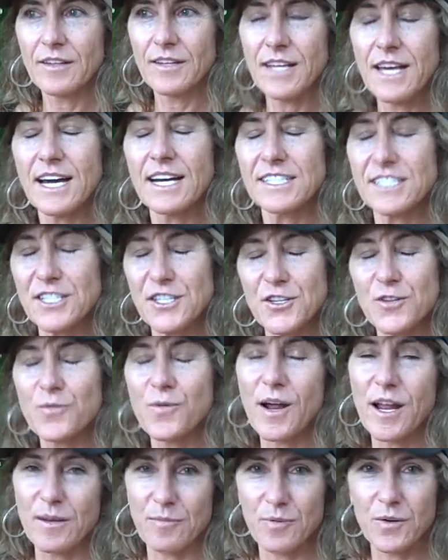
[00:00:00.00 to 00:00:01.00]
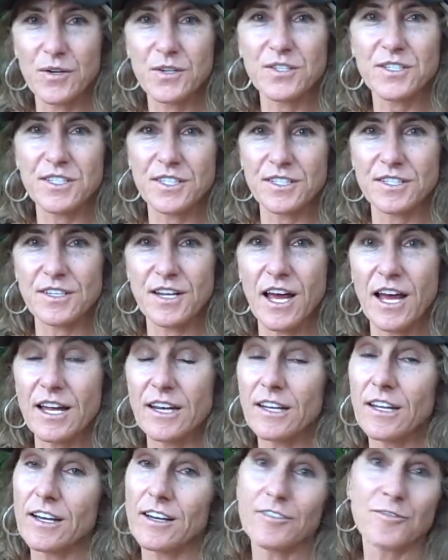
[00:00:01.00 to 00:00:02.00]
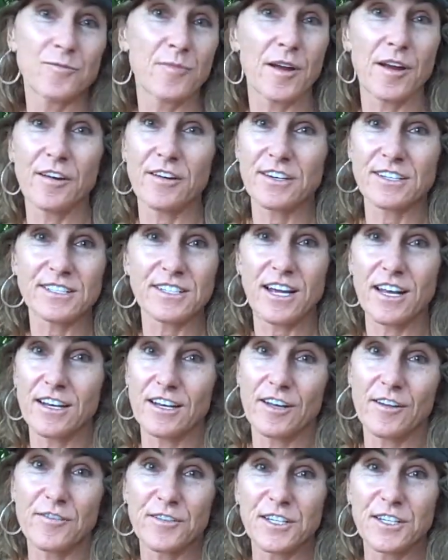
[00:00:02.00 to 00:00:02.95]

Yeah, to the right person. I love marriage. I love uh -huh.